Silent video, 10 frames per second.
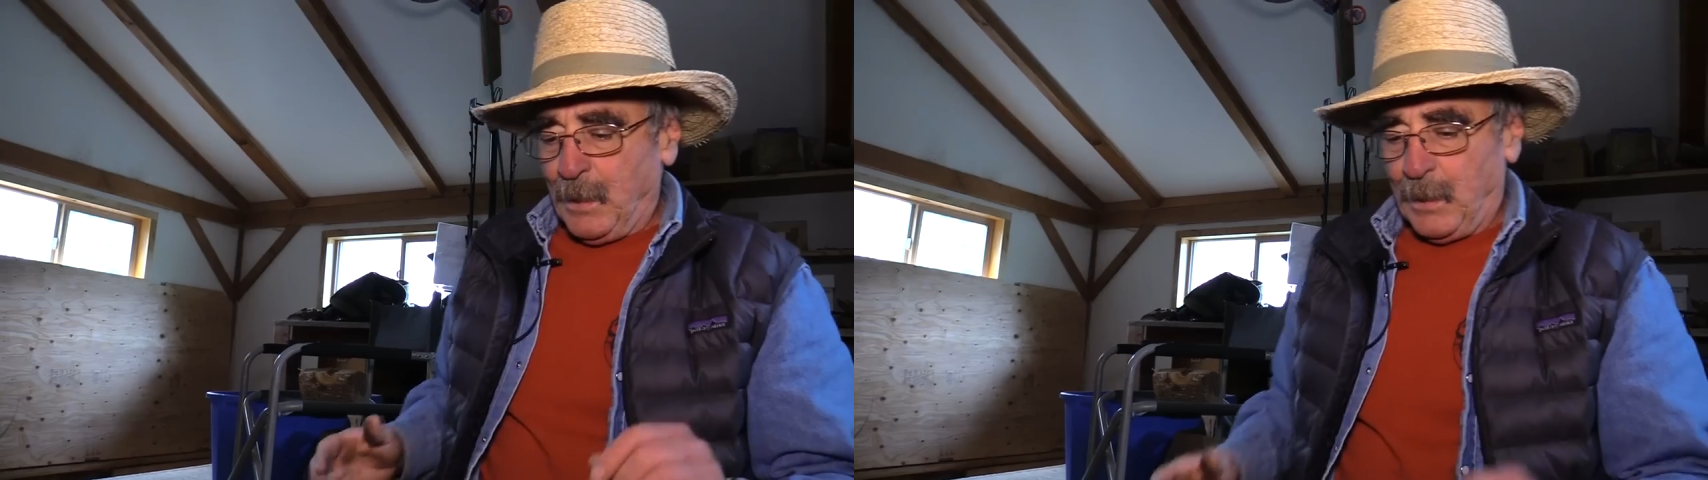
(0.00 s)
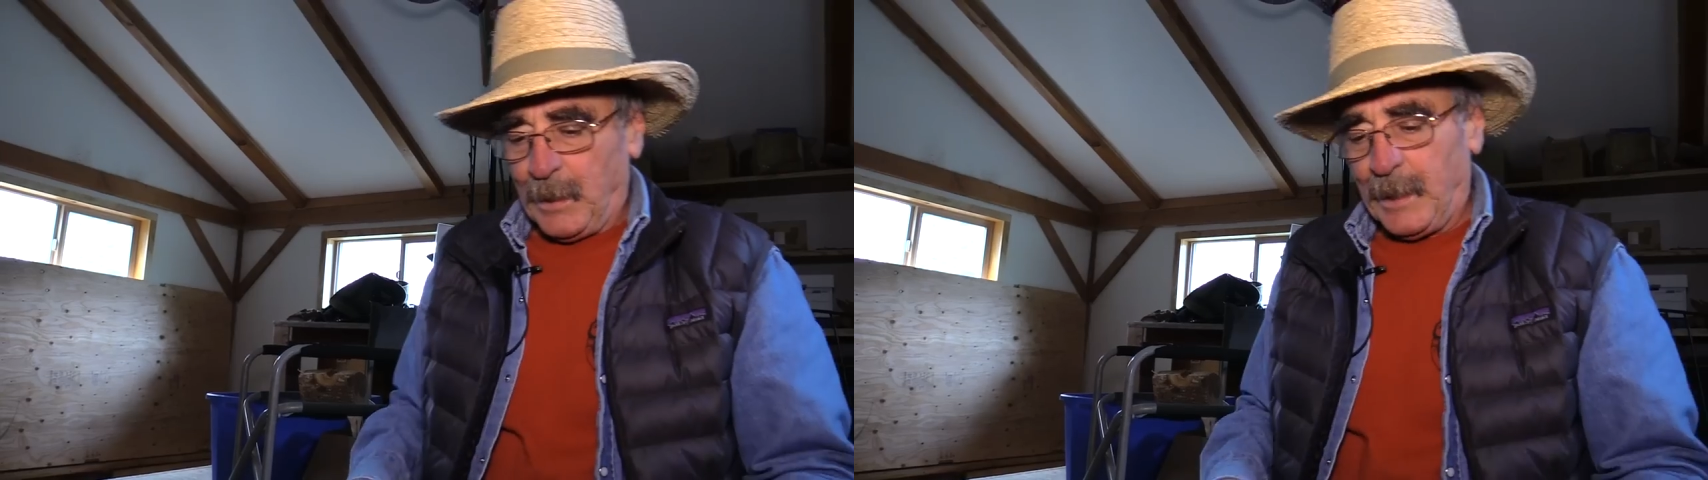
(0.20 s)

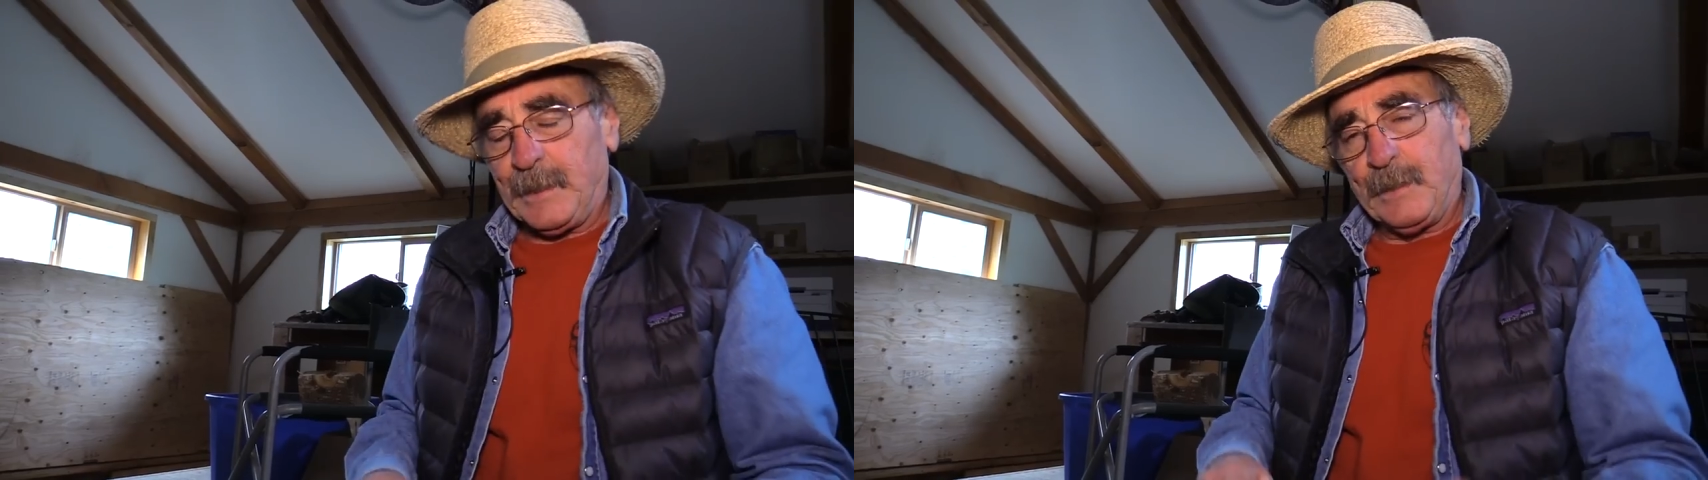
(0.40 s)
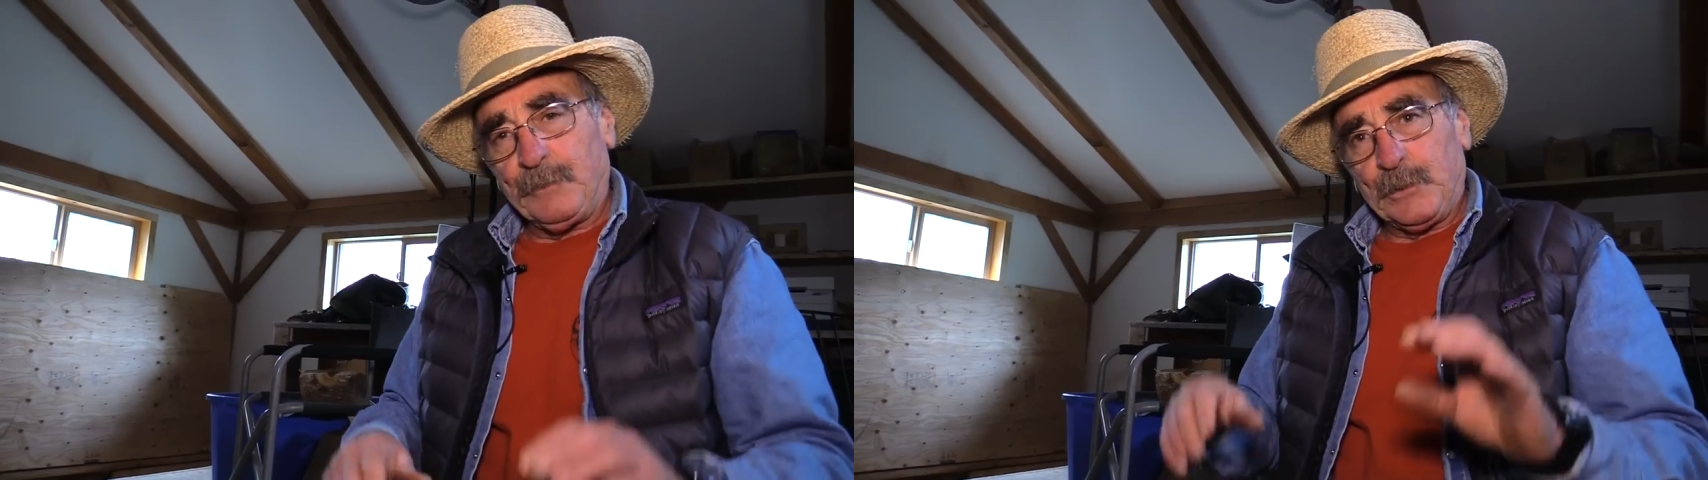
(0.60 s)
All right,
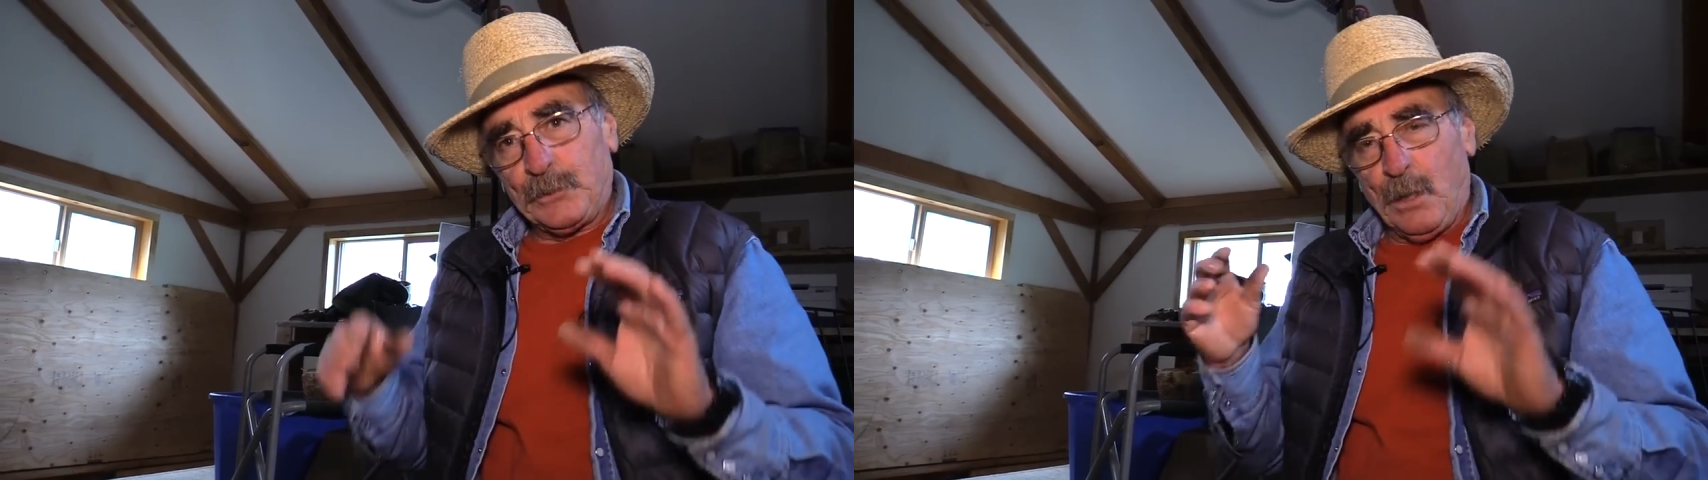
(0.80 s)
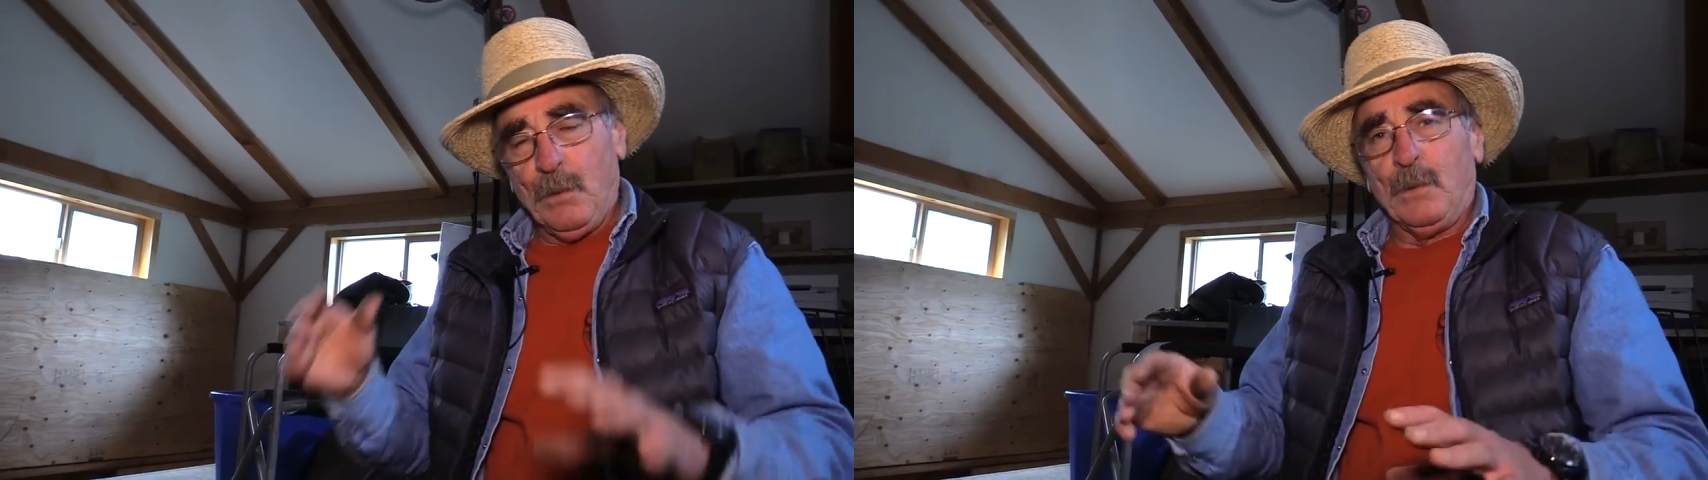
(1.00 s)
if you
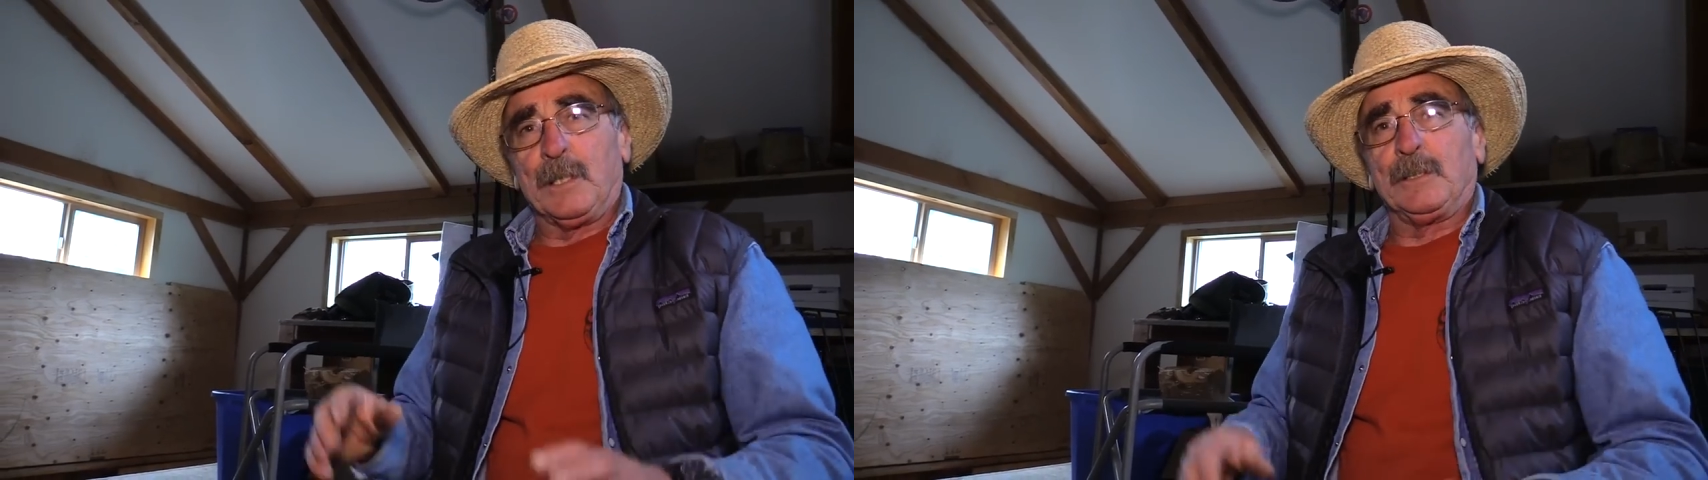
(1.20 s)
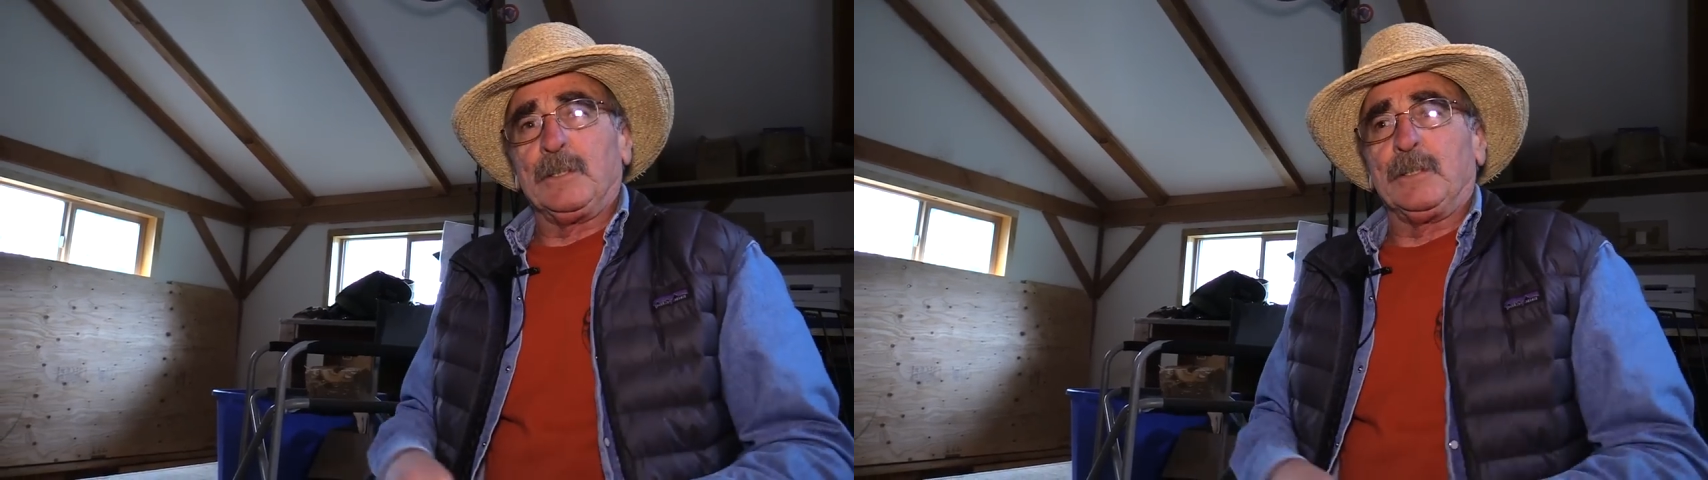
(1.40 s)
don't
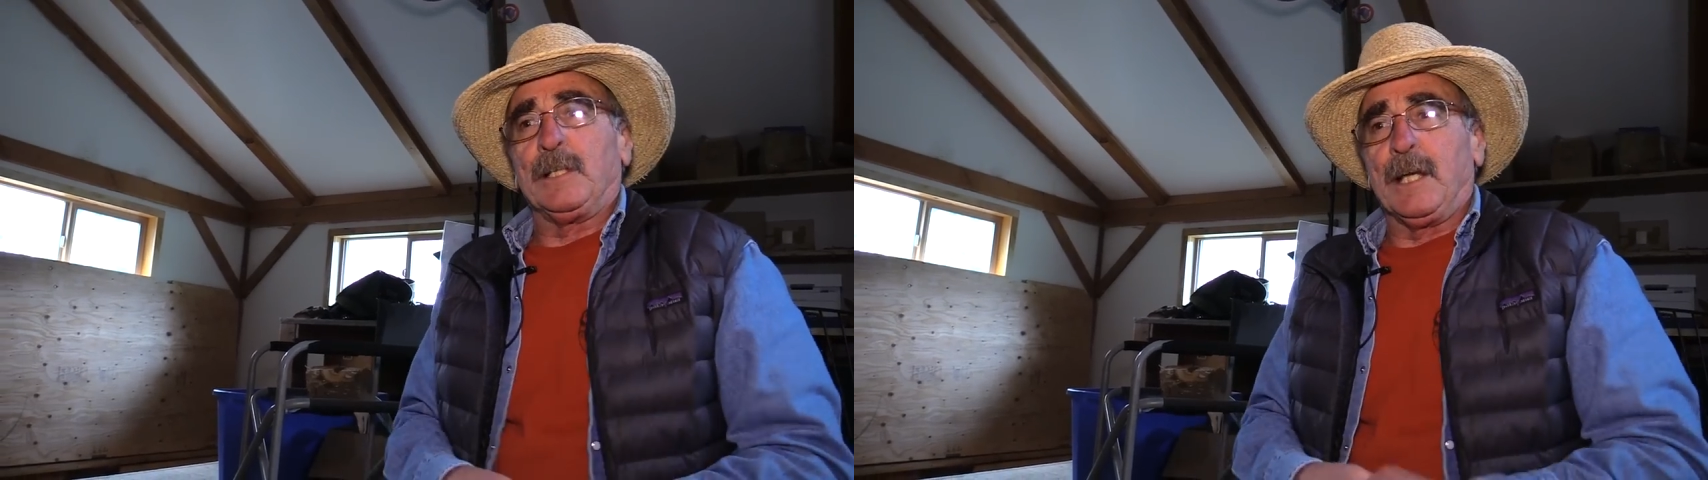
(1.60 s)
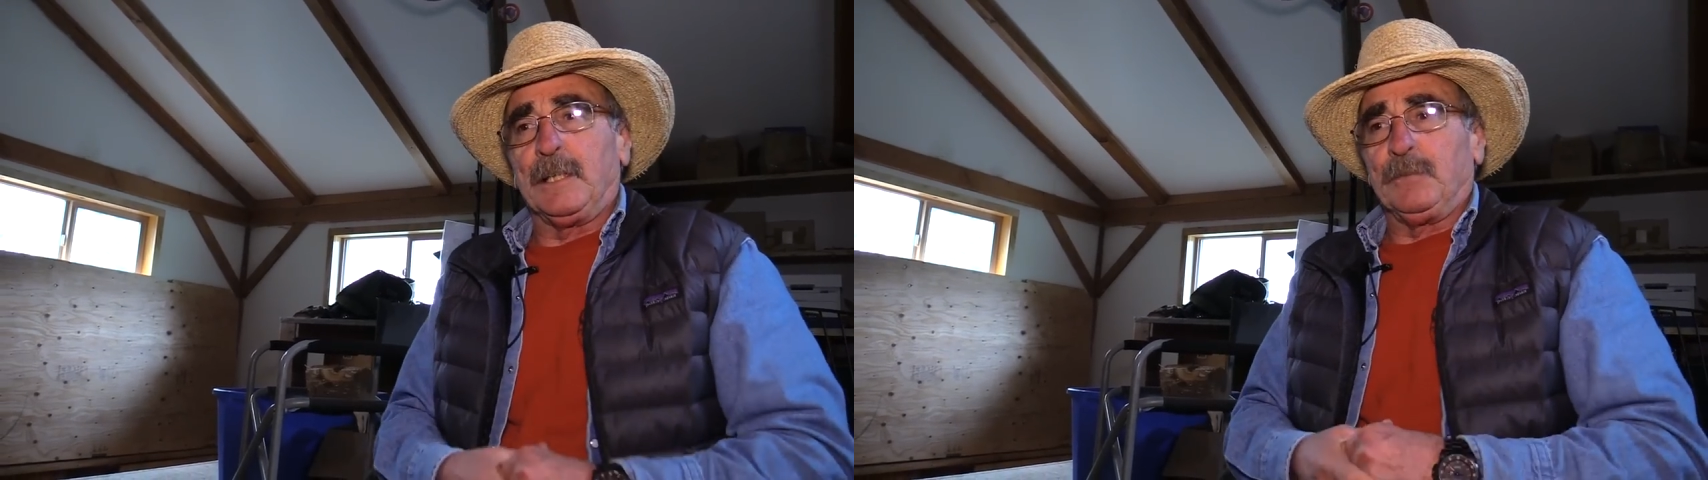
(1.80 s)
want to do that,